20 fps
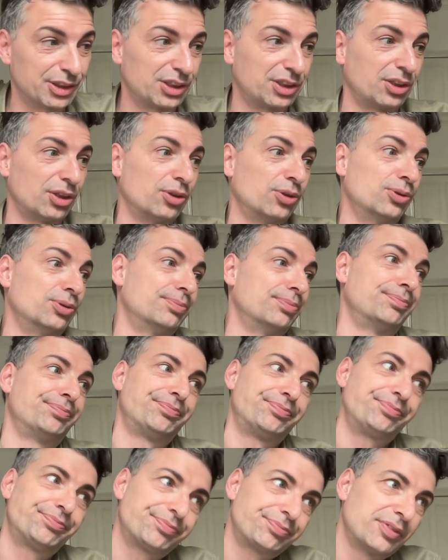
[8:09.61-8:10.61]
So
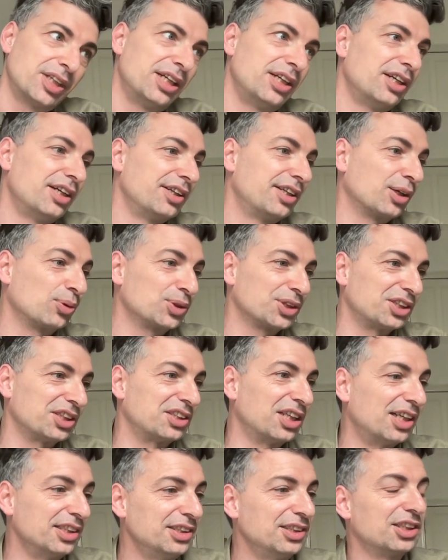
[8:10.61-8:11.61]
there was a
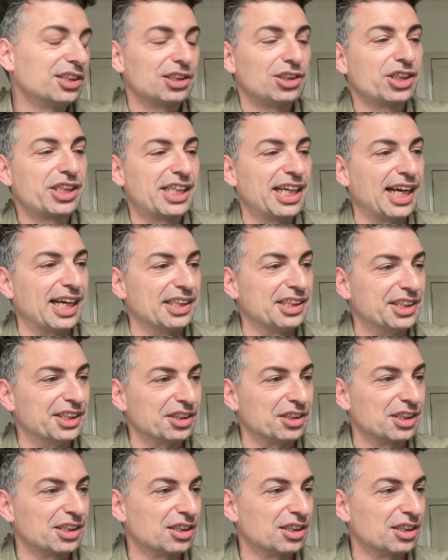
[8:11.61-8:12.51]
ton to look at here.